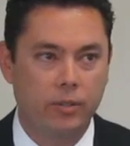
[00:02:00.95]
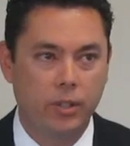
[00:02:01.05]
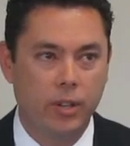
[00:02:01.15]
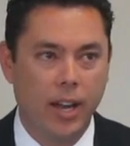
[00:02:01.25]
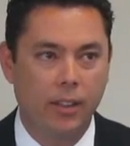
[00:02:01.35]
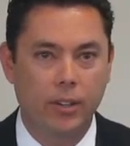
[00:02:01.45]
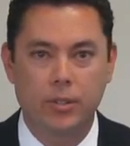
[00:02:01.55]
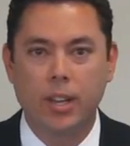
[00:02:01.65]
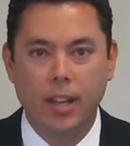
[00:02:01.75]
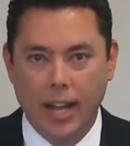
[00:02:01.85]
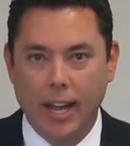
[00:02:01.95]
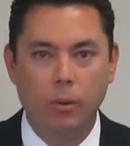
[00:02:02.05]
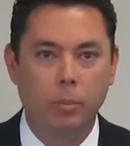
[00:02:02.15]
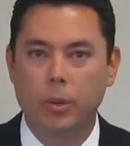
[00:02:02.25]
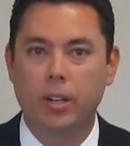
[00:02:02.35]
of $2, I
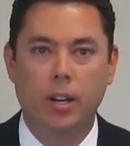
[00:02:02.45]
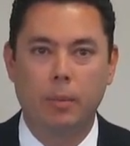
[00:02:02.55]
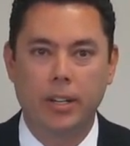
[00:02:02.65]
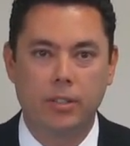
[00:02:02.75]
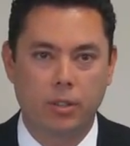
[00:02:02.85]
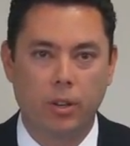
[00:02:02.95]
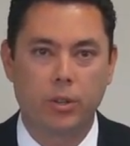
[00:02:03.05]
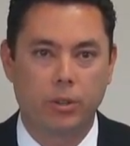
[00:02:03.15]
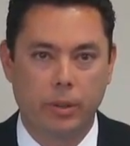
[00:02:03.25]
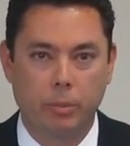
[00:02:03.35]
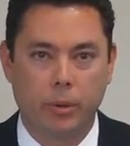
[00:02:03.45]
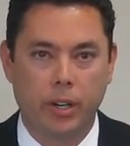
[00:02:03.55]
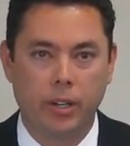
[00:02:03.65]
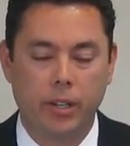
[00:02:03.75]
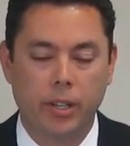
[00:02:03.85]
will put it on my disclosure report.
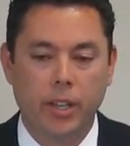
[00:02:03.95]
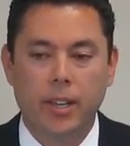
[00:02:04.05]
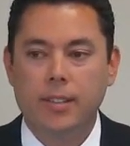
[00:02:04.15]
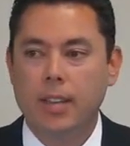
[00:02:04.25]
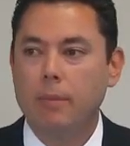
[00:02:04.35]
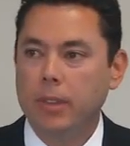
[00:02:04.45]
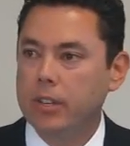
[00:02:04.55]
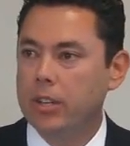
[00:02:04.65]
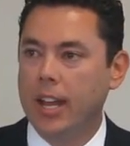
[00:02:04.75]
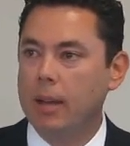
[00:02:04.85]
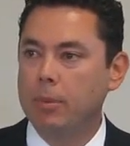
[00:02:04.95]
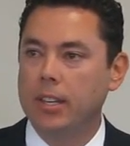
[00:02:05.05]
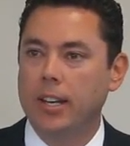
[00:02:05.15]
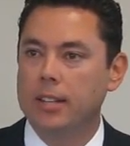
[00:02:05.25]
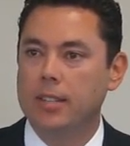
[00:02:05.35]
Same thing should happen in
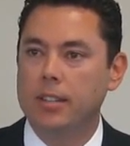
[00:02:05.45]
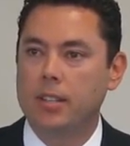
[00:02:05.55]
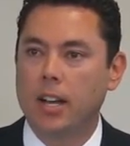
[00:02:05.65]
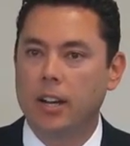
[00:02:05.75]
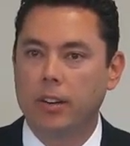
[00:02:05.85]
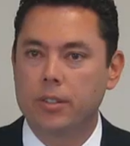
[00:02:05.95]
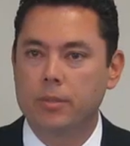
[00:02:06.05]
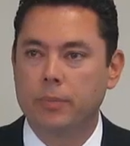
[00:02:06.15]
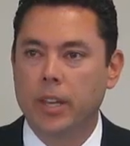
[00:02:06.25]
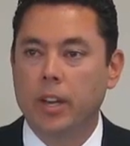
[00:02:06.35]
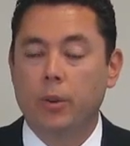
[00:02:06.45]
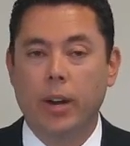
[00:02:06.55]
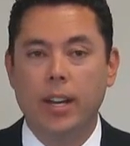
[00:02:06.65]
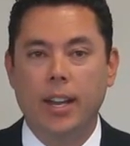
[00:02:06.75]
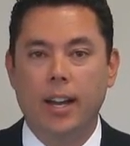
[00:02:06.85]
the United States Congress.
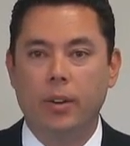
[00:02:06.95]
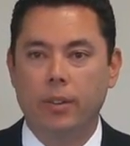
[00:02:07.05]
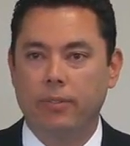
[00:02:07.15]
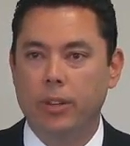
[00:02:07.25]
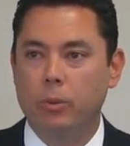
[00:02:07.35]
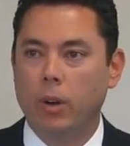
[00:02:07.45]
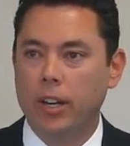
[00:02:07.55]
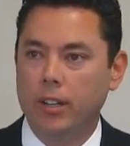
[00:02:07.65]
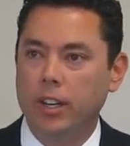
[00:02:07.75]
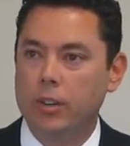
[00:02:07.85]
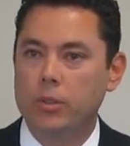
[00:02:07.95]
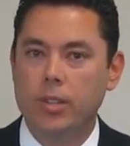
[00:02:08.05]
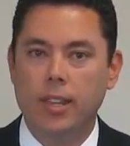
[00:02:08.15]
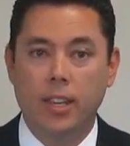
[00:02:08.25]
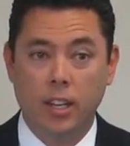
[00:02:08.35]
Right now, if you wanted to go
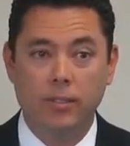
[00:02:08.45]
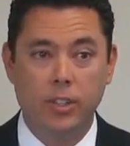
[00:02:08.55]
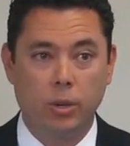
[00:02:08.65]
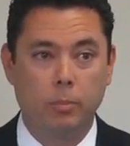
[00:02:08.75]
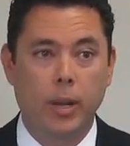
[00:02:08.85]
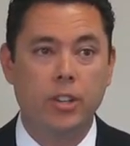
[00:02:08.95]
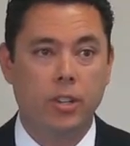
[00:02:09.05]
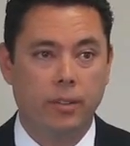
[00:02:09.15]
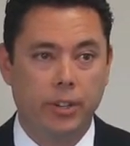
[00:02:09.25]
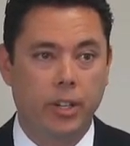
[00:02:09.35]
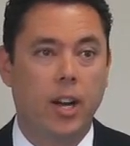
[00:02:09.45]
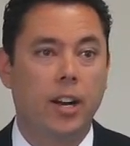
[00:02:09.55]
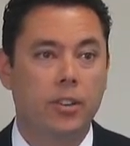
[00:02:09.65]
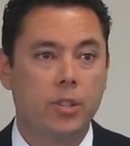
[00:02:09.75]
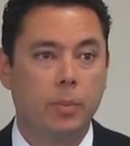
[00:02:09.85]
see the individual budget of your
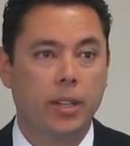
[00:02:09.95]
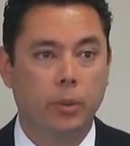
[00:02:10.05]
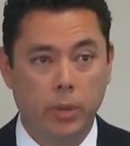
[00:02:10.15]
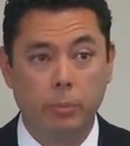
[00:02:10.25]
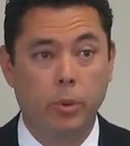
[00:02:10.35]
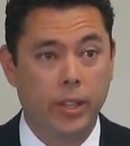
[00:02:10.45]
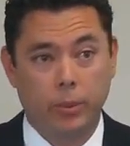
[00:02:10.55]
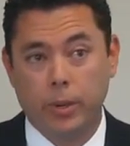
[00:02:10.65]
congressman, the $1.35